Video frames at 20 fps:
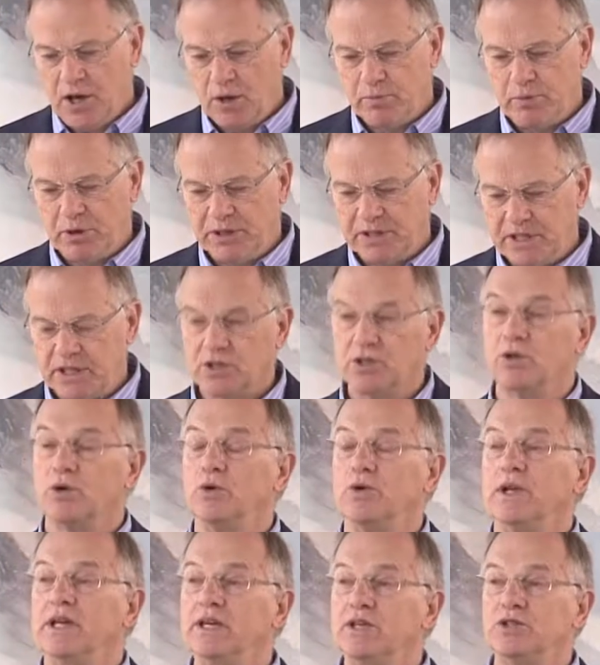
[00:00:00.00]
about this
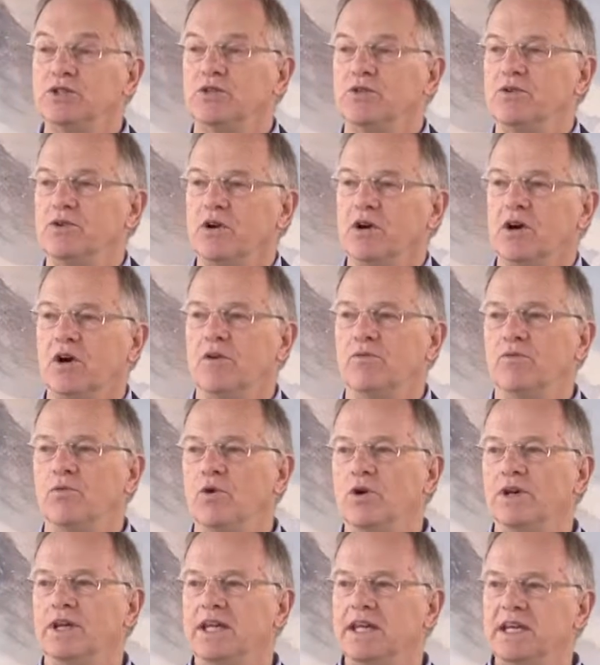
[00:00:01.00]
whole issue of
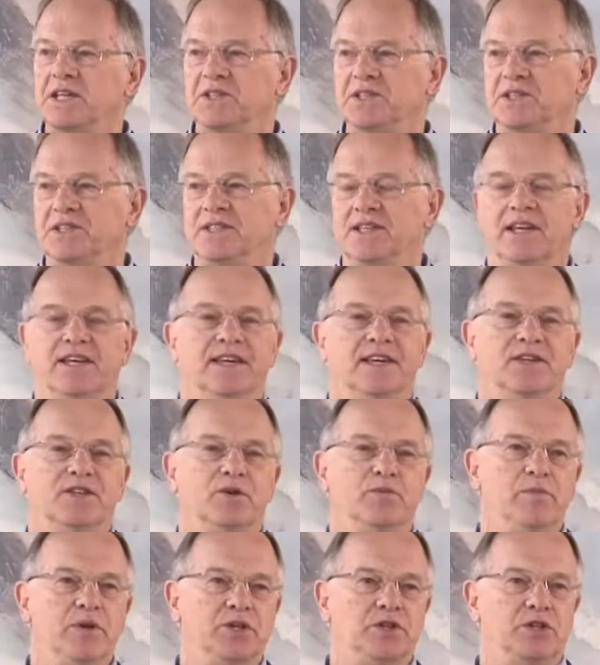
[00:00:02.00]
what is
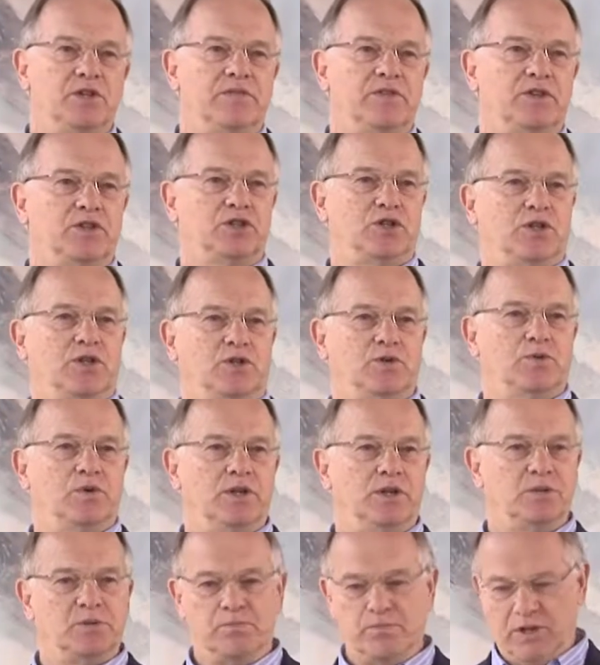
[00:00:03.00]
the mission of the church.
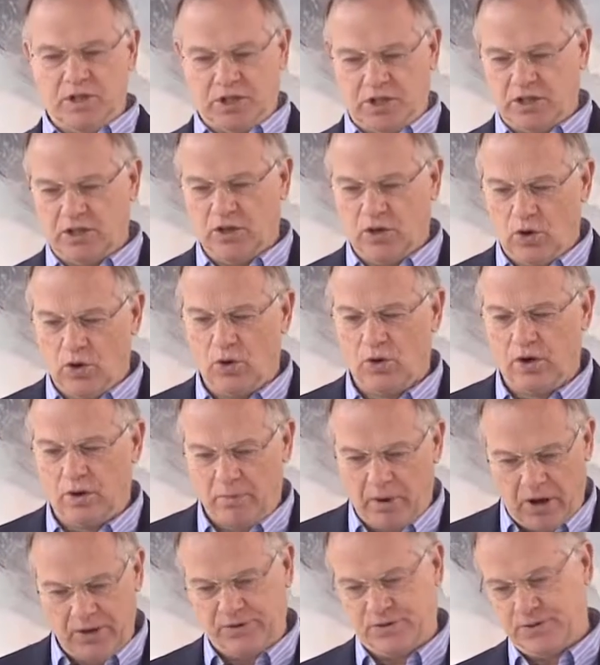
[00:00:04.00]
What is mission all
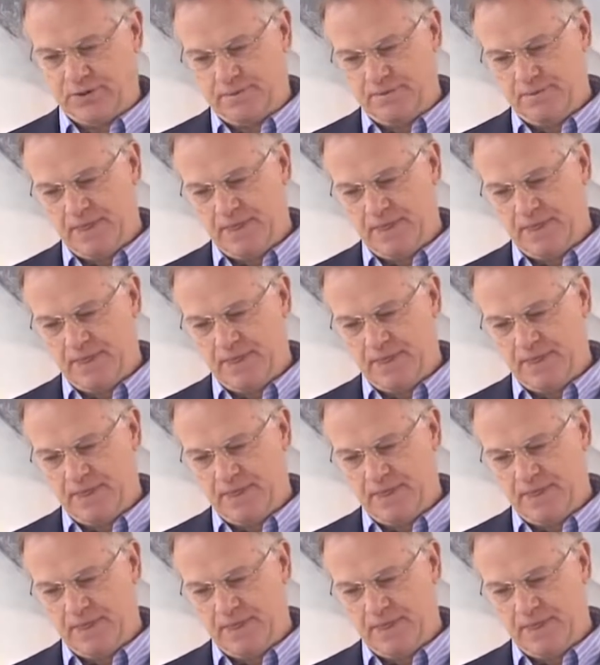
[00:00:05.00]
about?